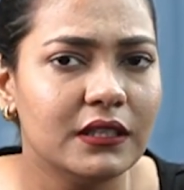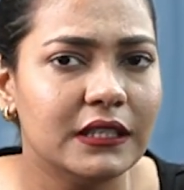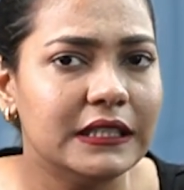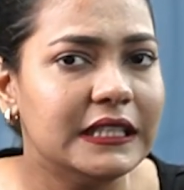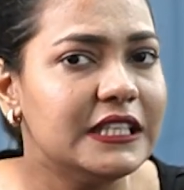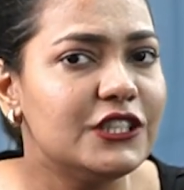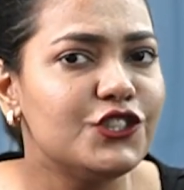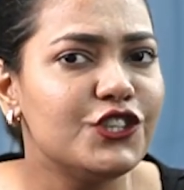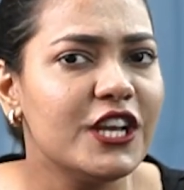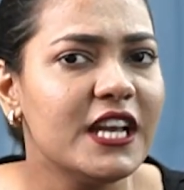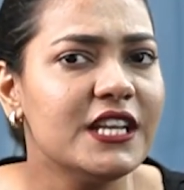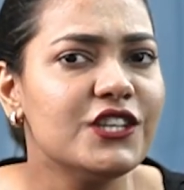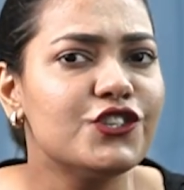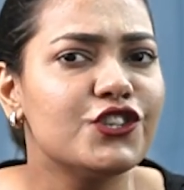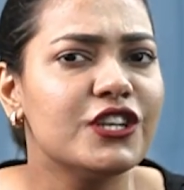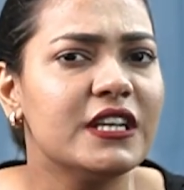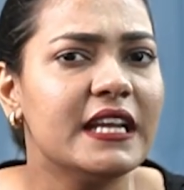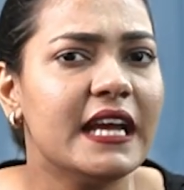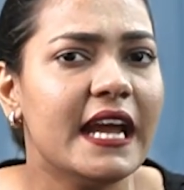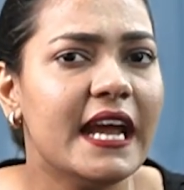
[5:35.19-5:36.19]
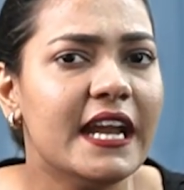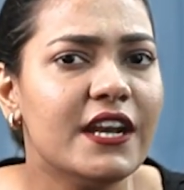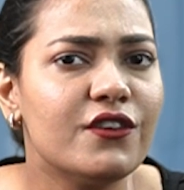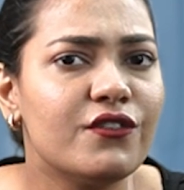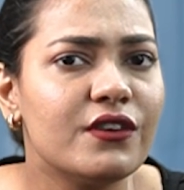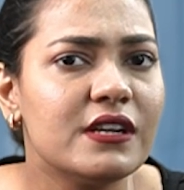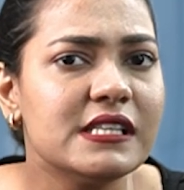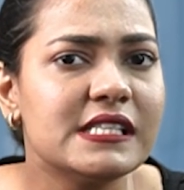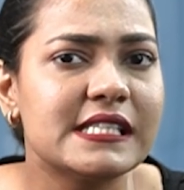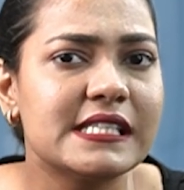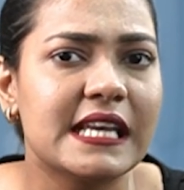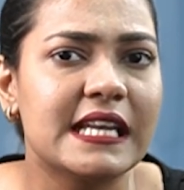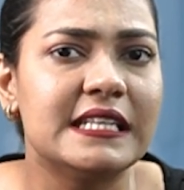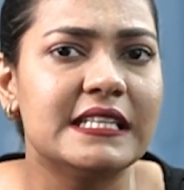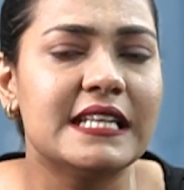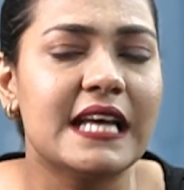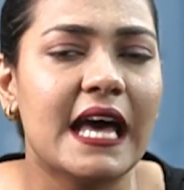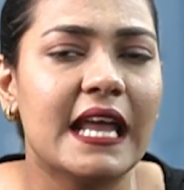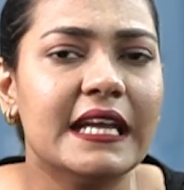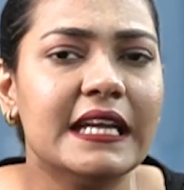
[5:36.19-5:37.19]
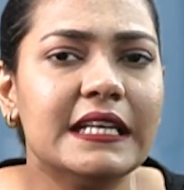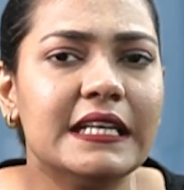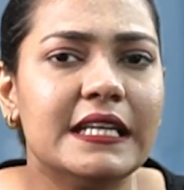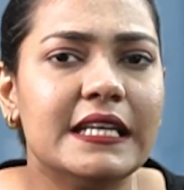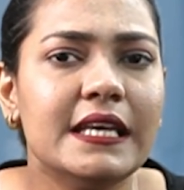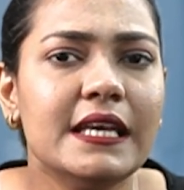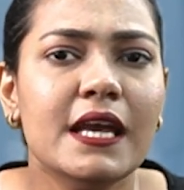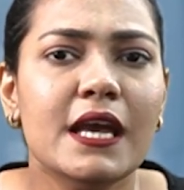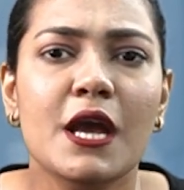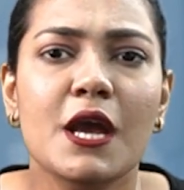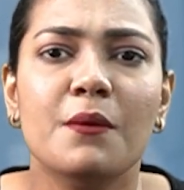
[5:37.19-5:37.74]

the change in address can directly